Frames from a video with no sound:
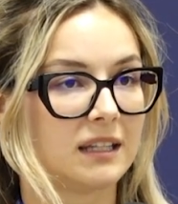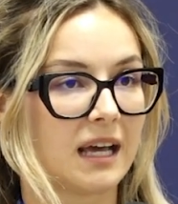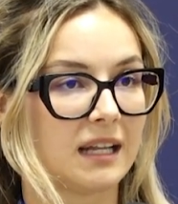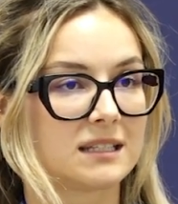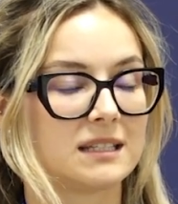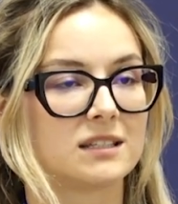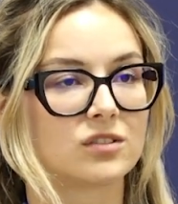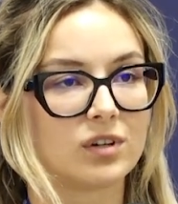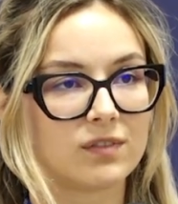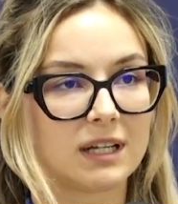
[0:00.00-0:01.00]

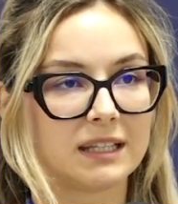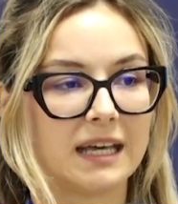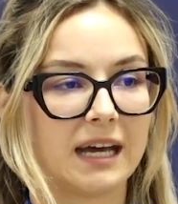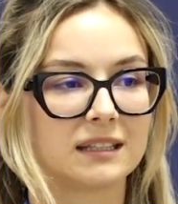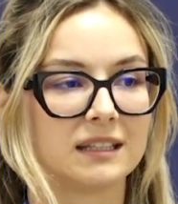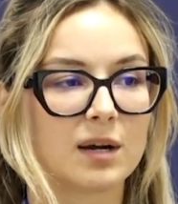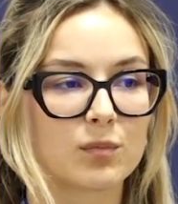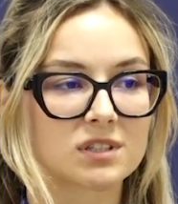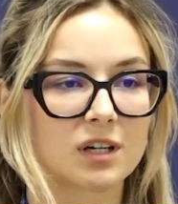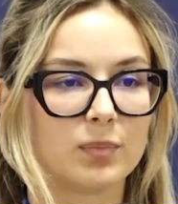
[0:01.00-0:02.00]
analysis revealed that
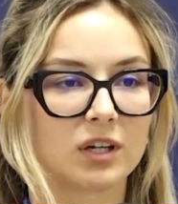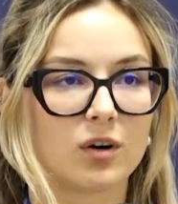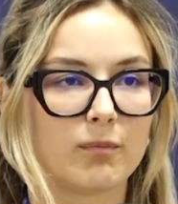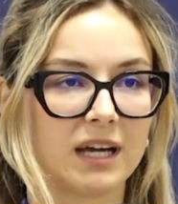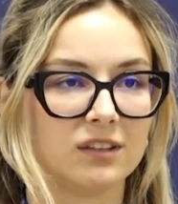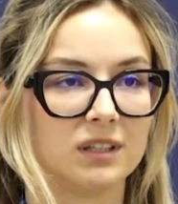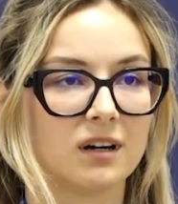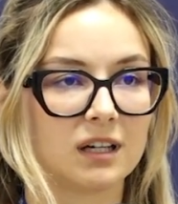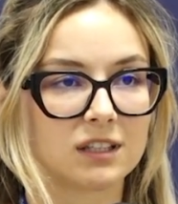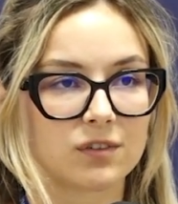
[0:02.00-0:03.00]
dermoscopy combined with
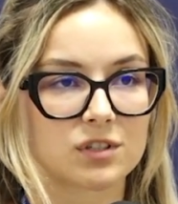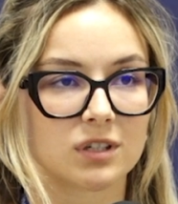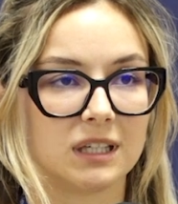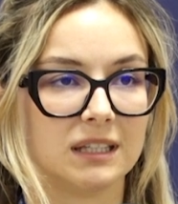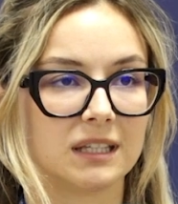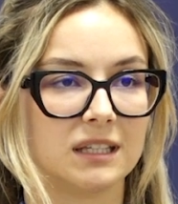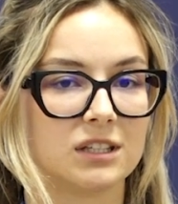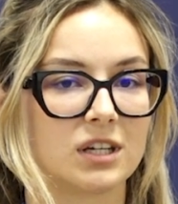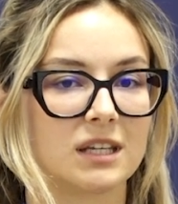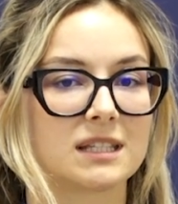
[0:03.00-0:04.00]
artificial
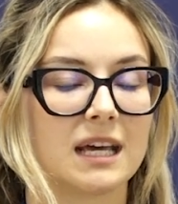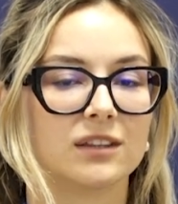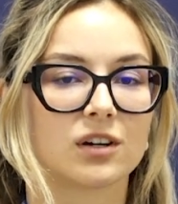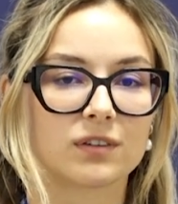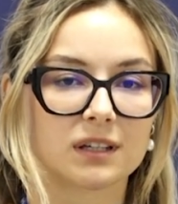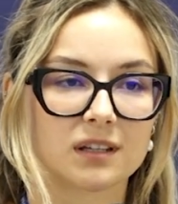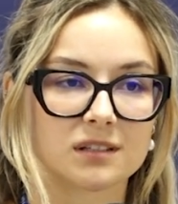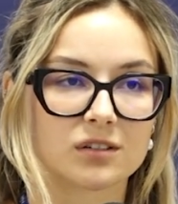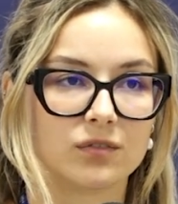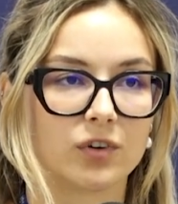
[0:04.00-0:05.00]
intelligence and
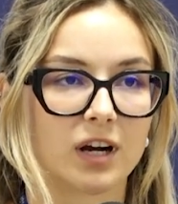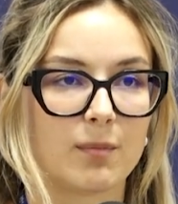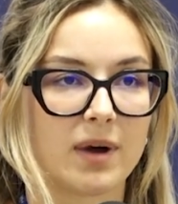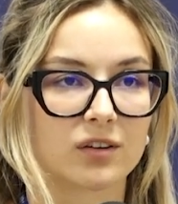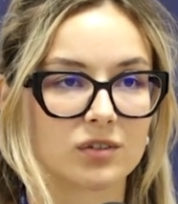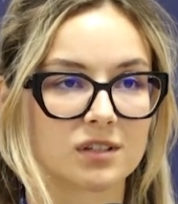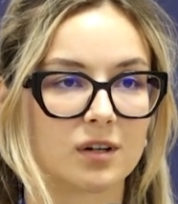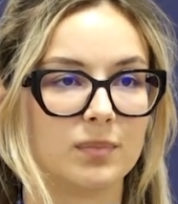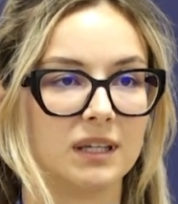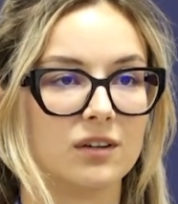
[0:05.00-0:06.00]
reflectance confocal
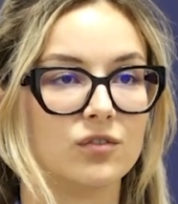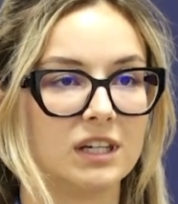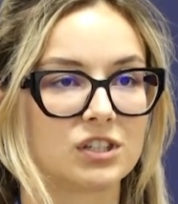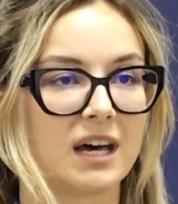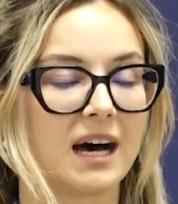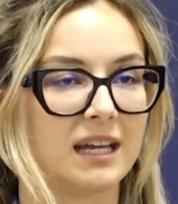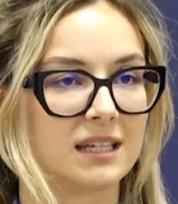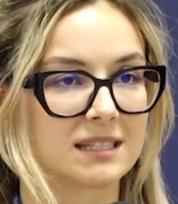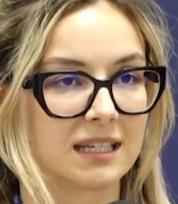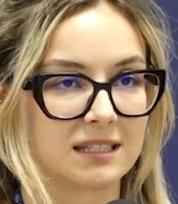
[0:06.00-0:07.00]
microscopy reached the
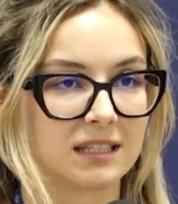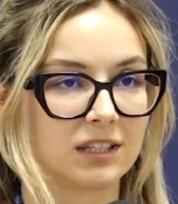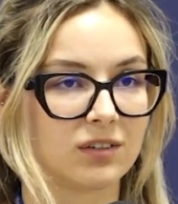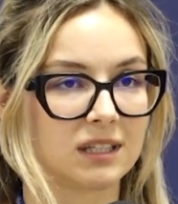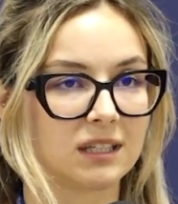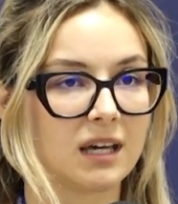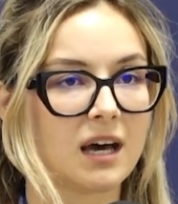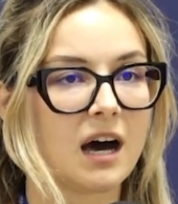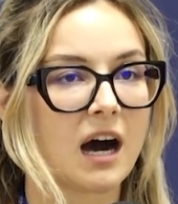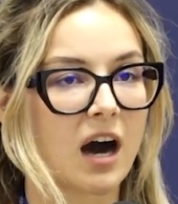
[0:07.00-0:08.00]
highest sensitivity.
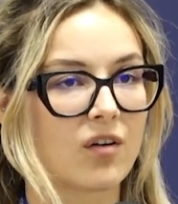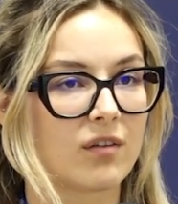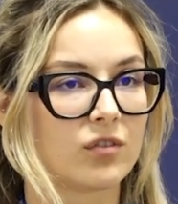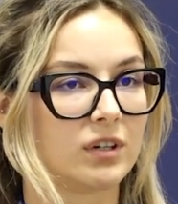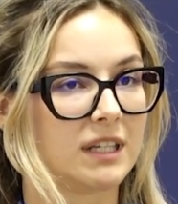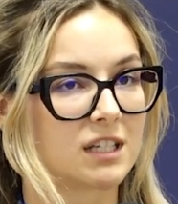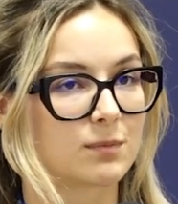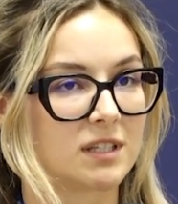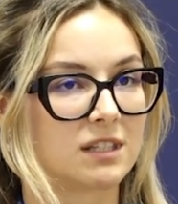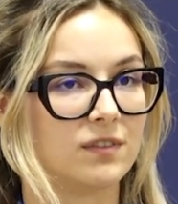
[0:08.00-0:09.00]
However, their
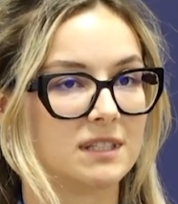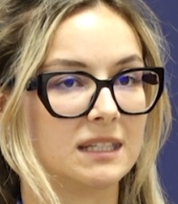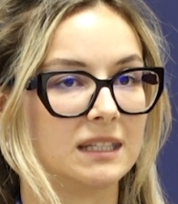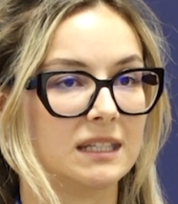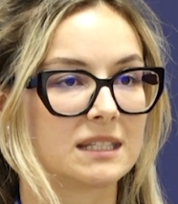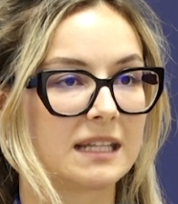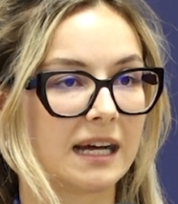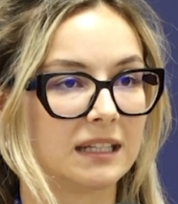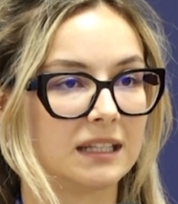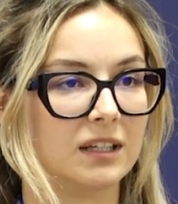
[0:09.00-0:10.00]
specificity
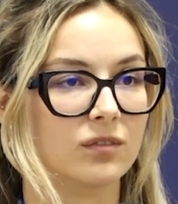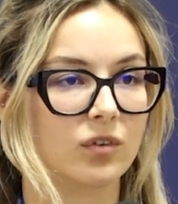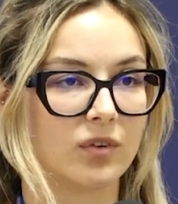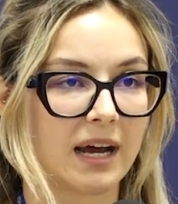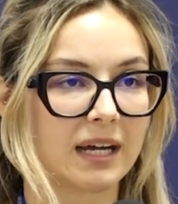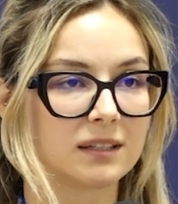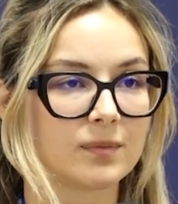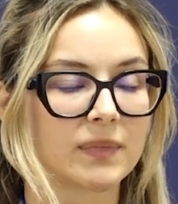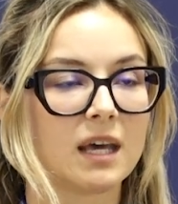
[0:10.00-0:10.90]
slightly varied.